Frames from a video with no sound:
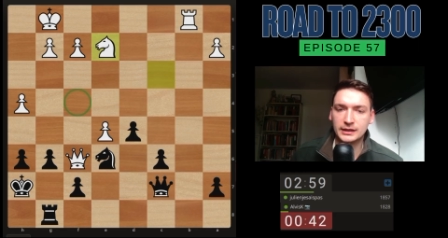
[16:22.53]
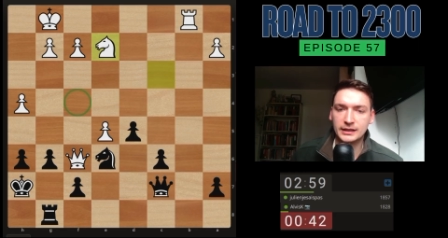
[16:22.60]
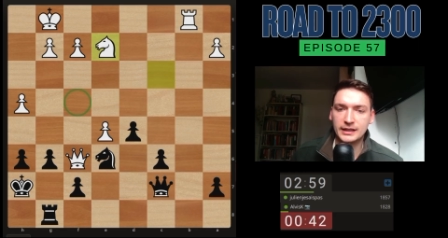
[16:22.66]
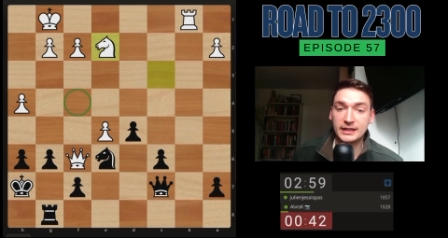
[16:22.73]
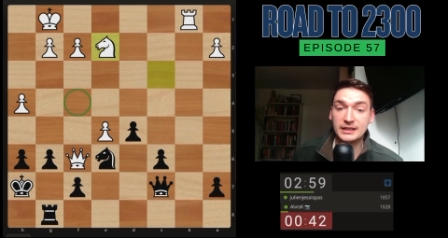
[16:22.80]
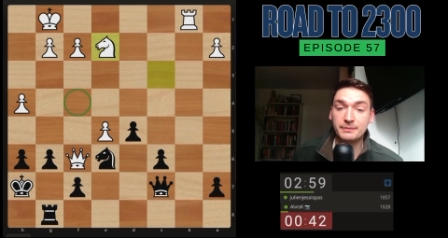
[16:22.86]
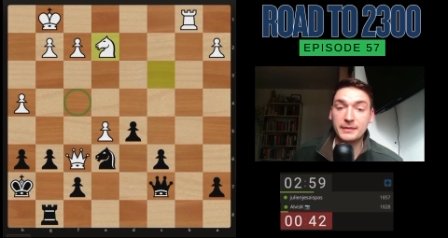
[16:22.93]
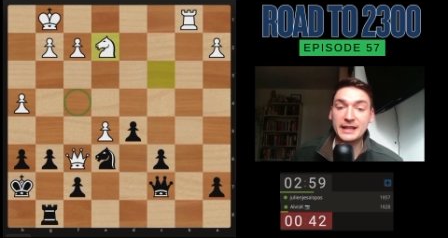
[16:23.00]

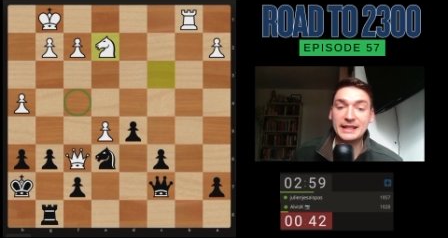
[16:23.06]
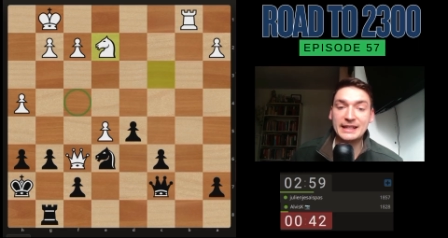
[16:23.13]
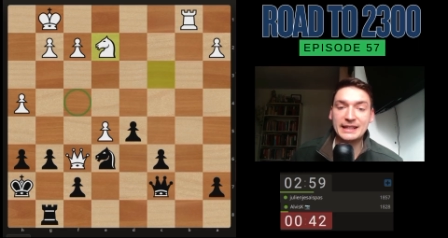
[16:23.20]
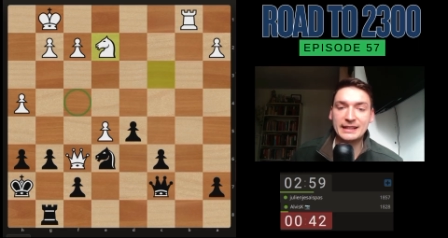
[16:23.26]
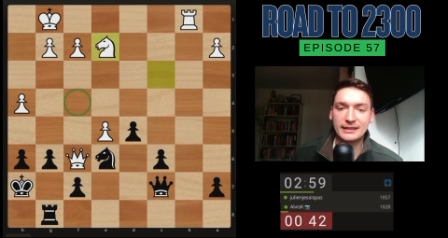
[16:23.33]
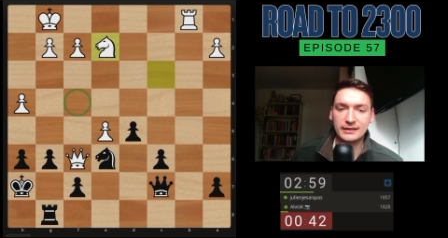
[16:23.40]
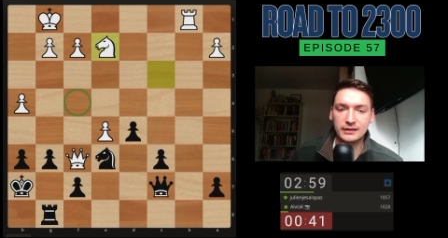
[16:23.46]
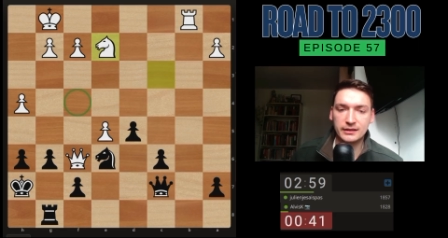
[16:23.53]
he's making
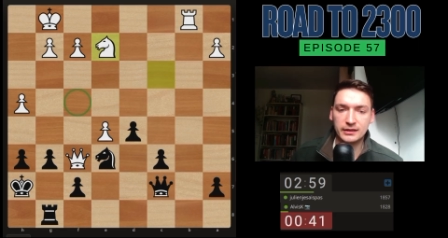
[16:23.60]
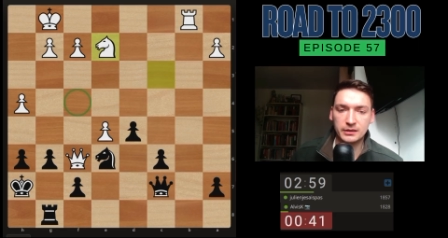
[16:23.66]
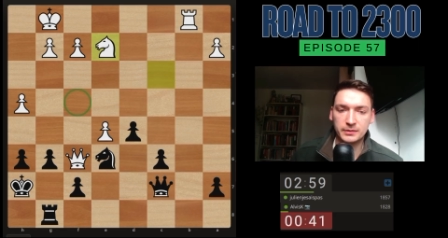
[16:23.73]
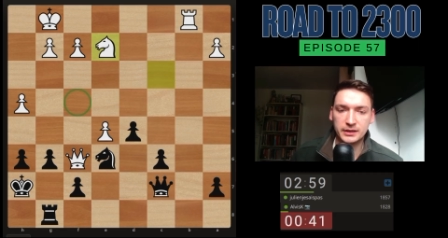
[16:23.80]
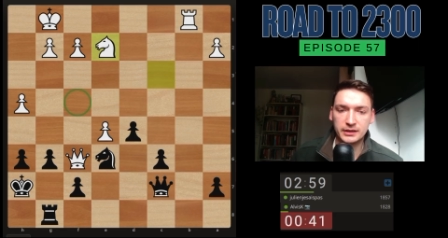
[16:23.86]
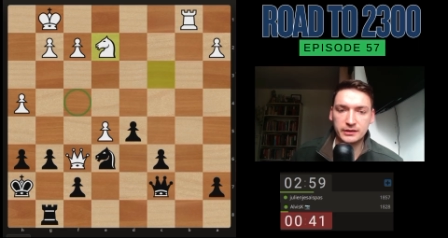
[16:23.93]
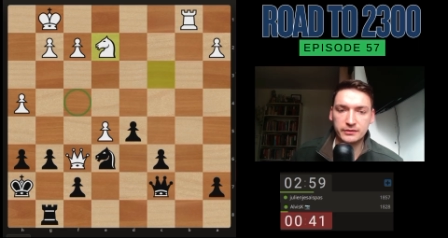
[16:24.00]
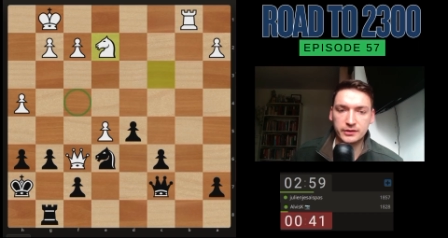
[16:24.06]
it a little
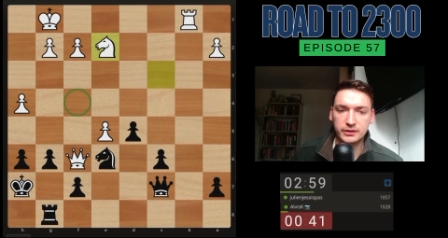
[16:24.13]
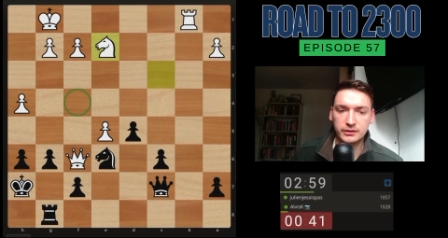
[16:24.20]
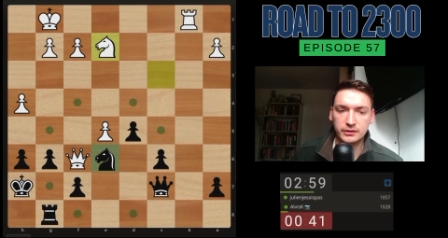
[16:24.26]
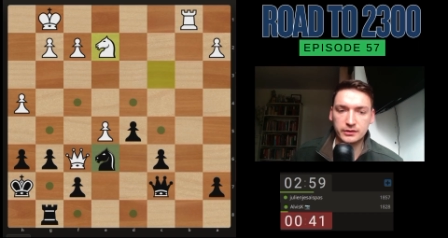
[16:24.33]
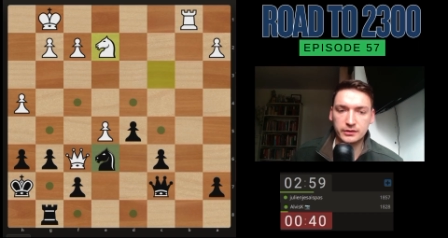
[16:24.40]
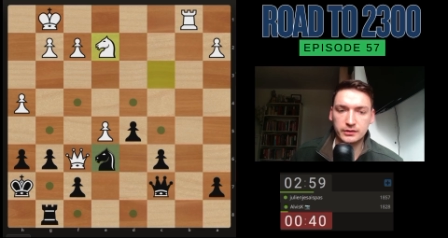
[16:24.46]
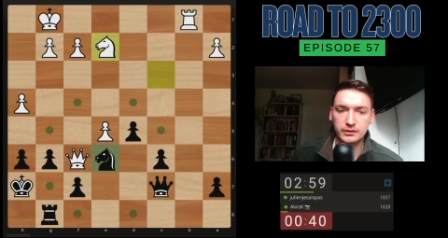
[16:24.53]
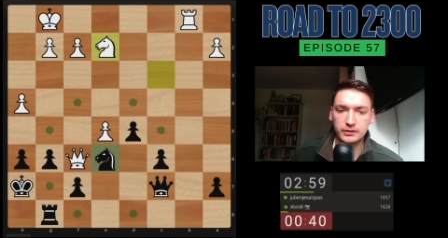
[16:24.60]
bit
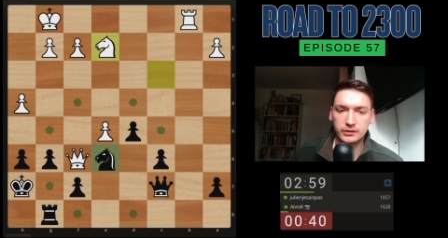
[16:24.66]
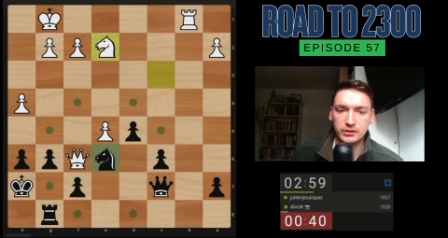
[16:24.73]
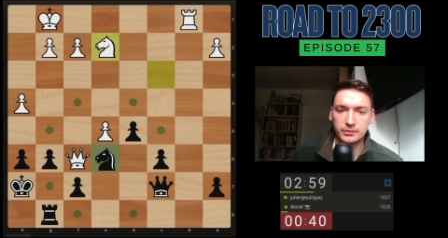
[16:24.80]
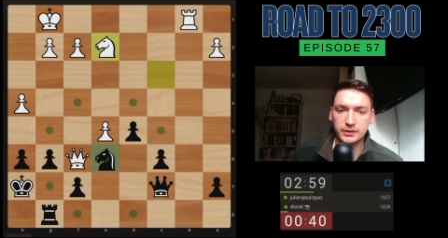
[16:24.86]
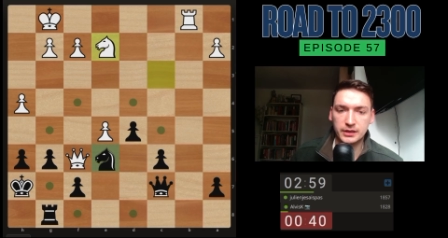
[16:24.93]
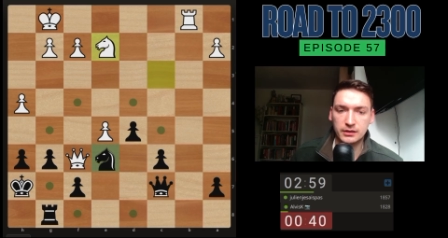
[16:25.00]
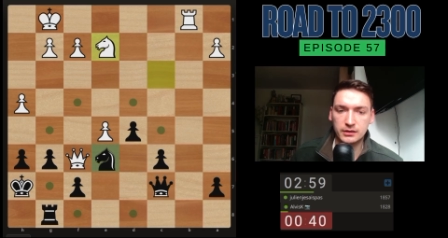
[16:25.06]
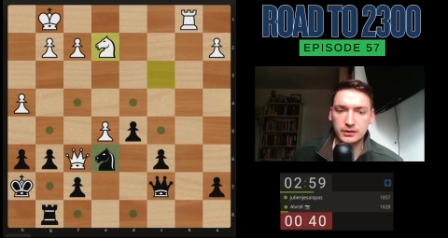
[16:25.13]
difficult, to
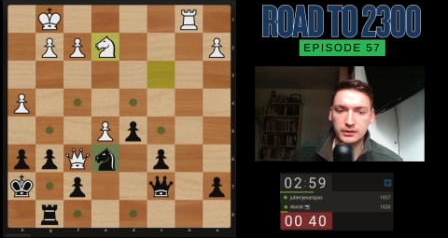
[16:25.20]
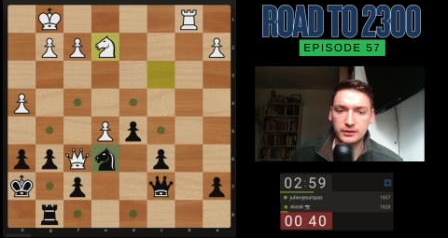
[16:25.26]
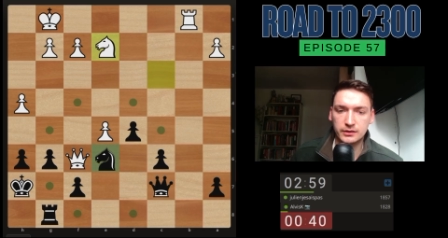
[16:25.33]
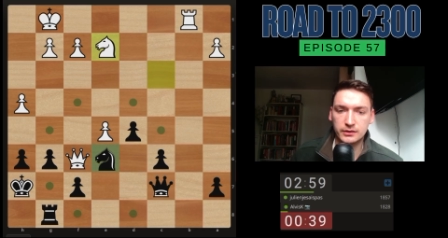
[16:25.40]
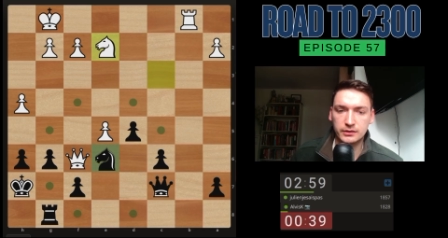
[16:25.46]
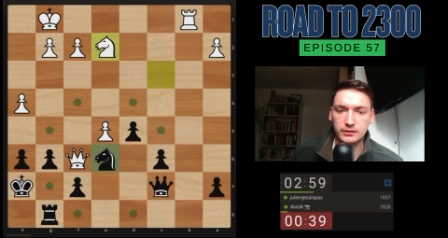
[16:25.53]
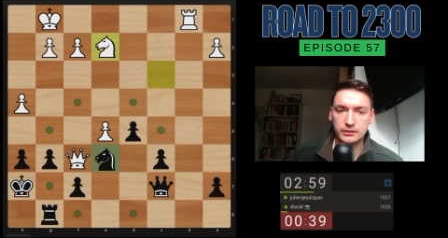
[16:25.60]
be honest.